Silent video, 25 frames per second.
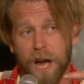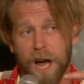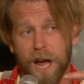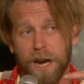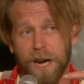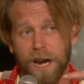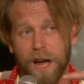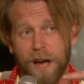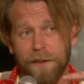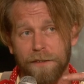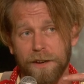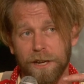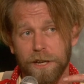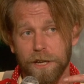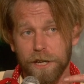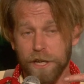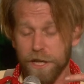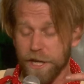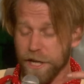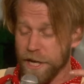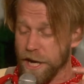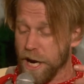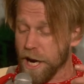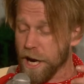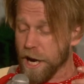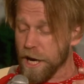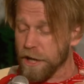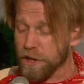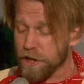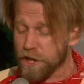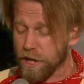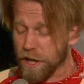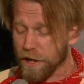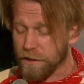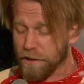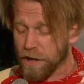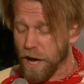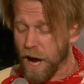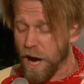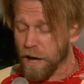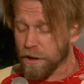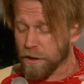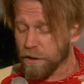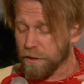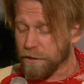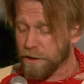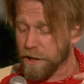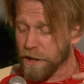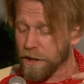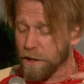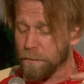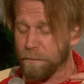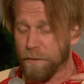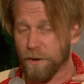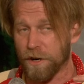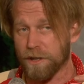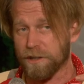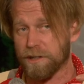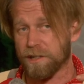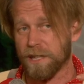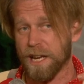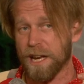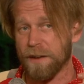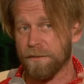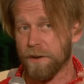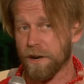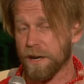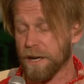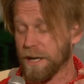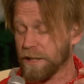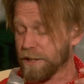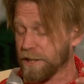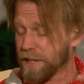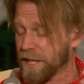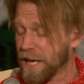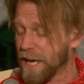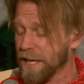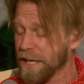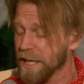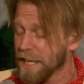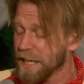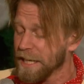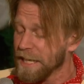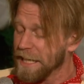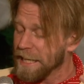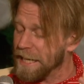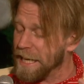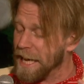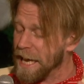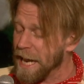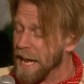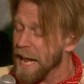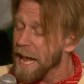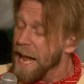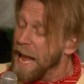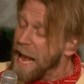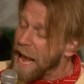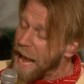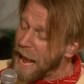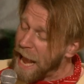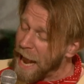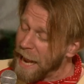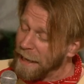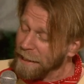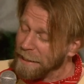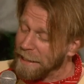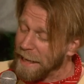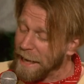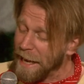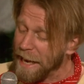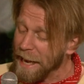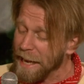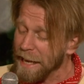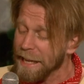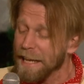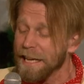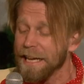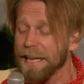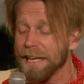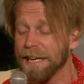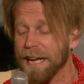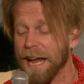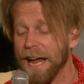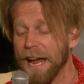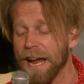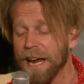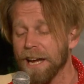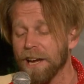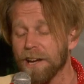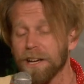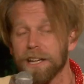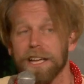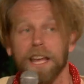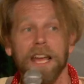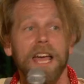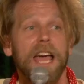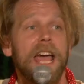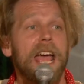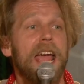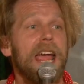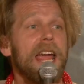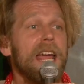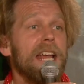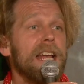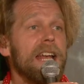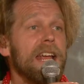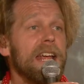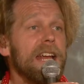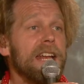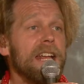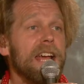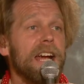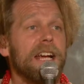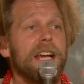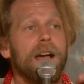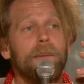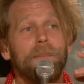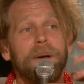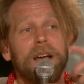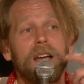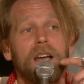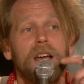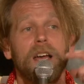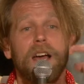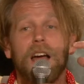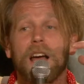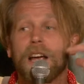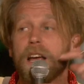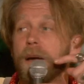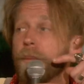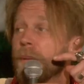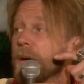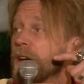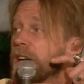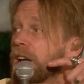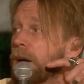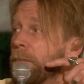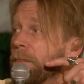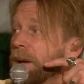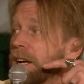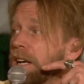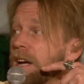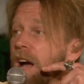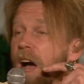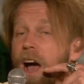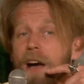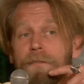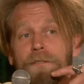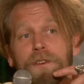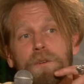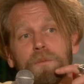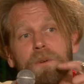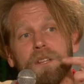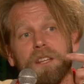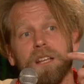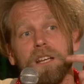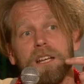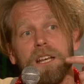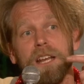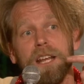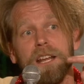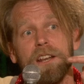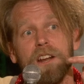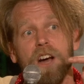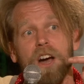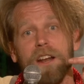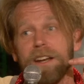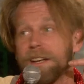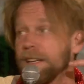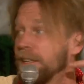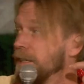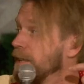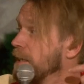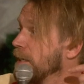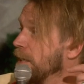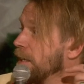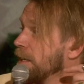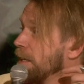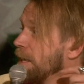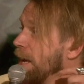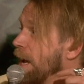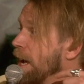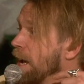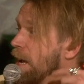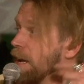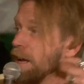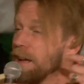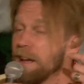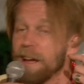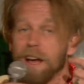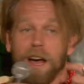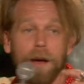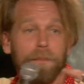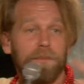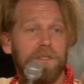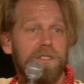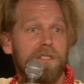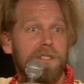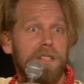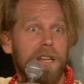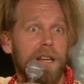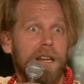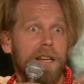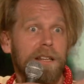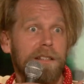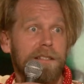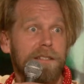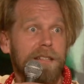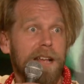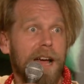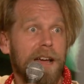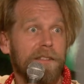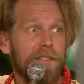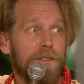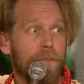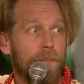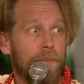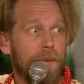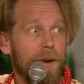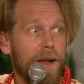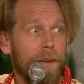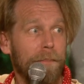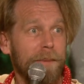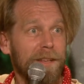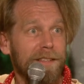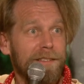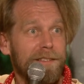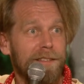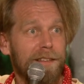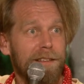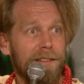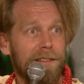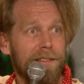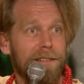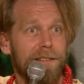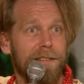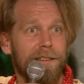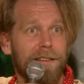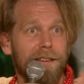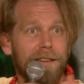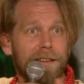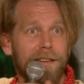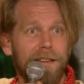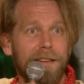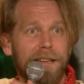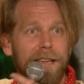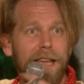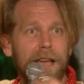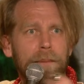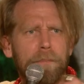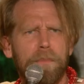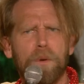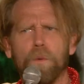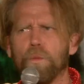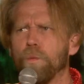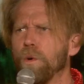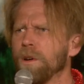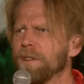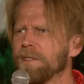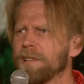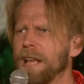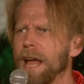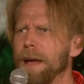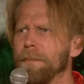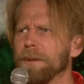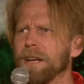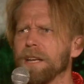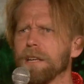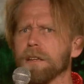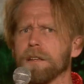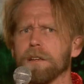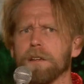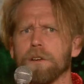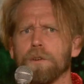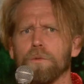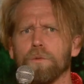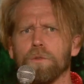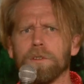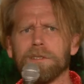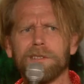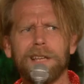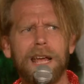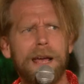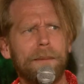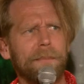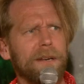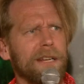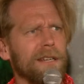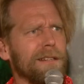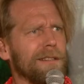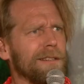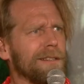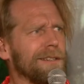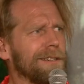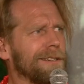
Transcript: lava? Yeah, that shit's hot. Good thing you put a sleeve on that shit. Yeah, hi there. Yeah, look. Hey, lady, I got my coffee with a lid on it. Yeah, I'm still inside the premises. Yeah, but what's happening? What's happening?